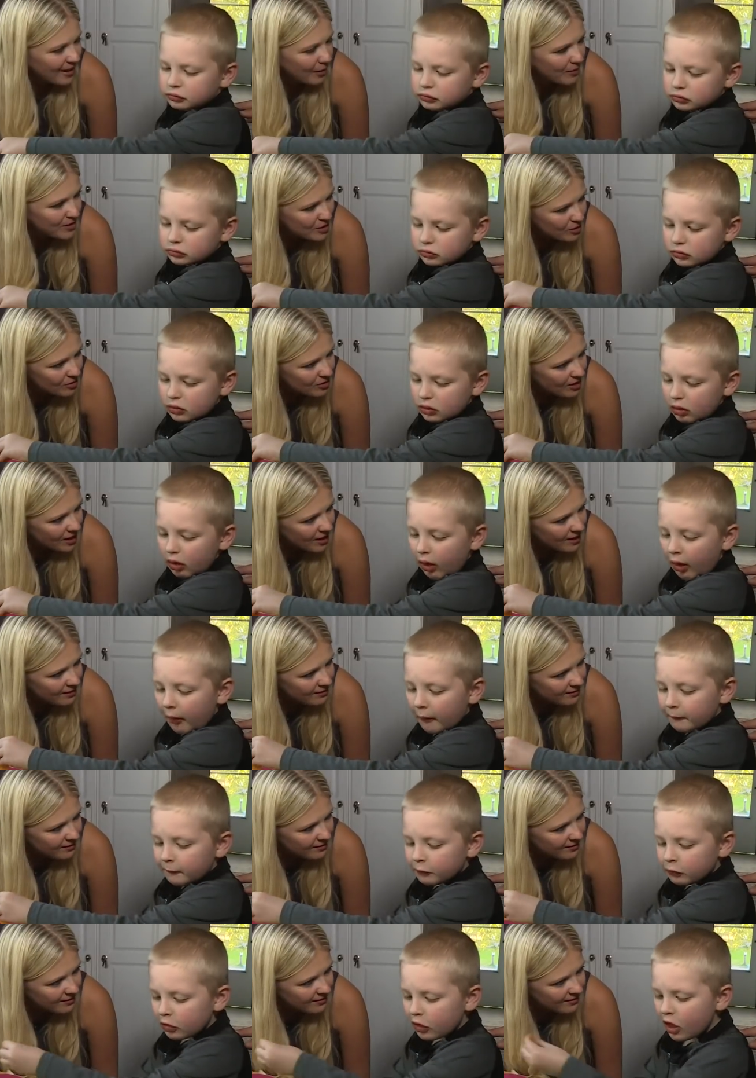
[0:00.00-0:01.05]
Speaker 1: Are we doing good?
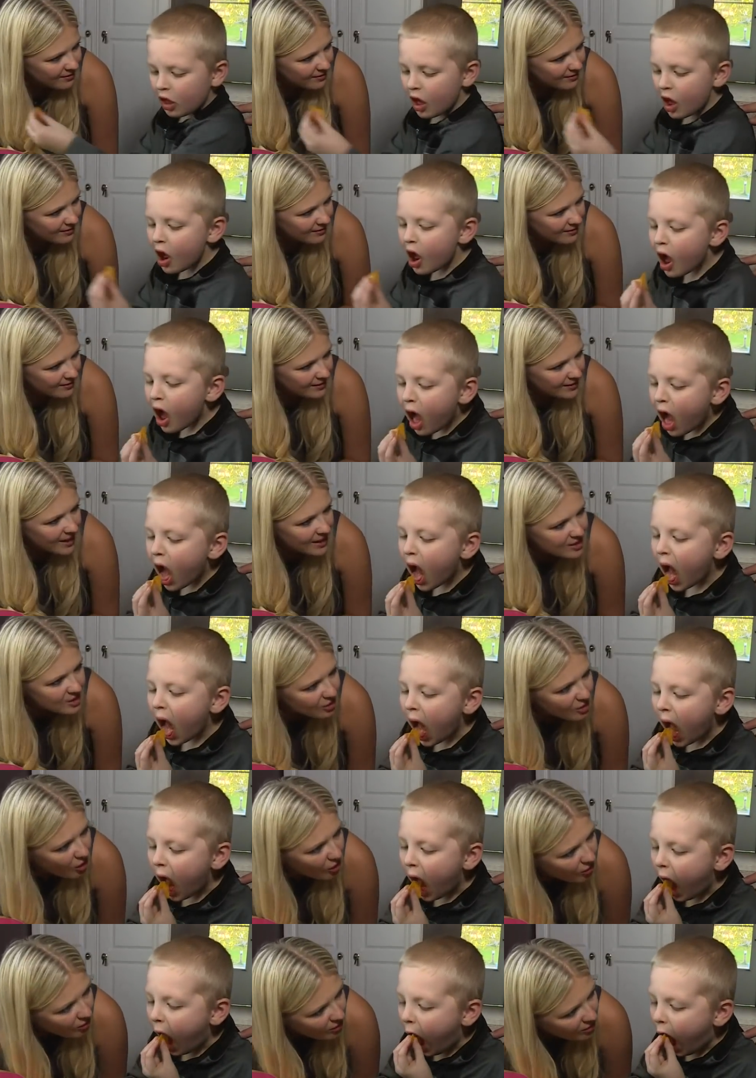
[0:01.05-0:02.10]
Yes or
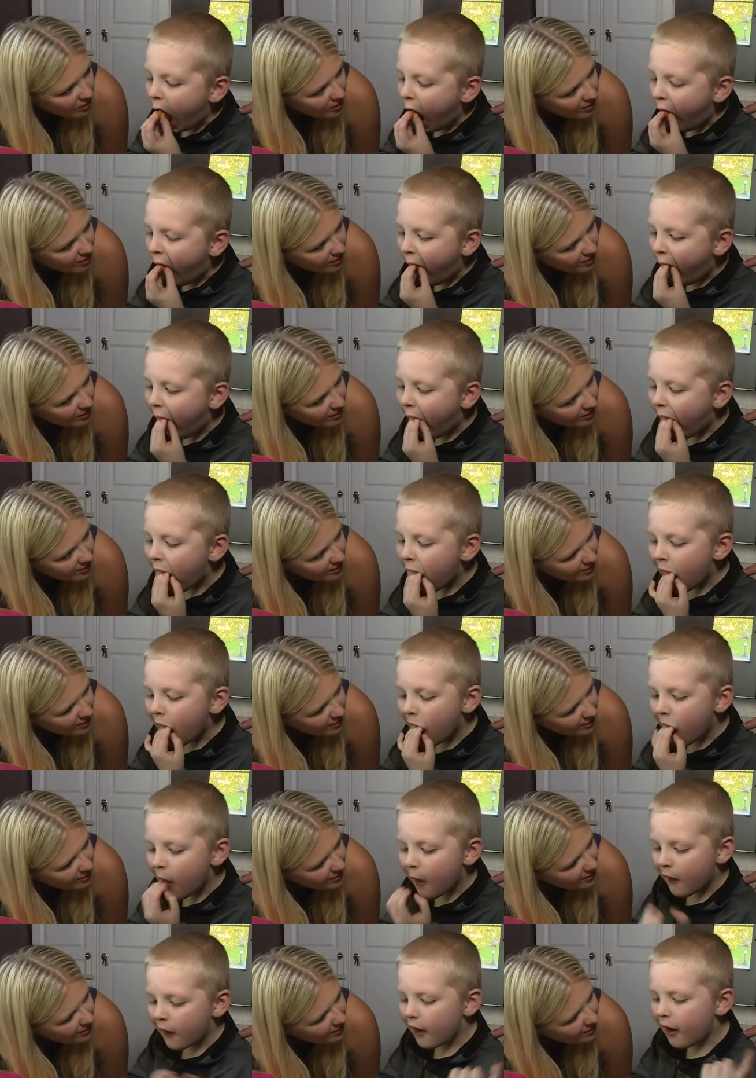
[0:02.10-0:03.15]
no?
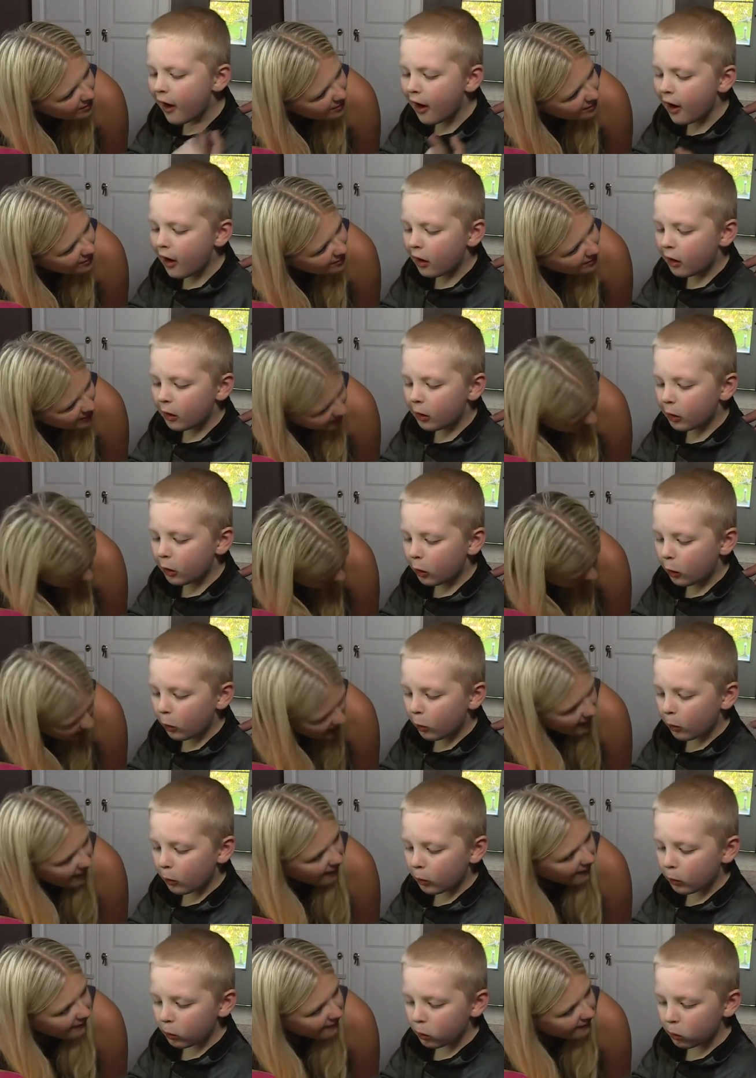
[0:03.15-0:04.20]
Oh. Yeah.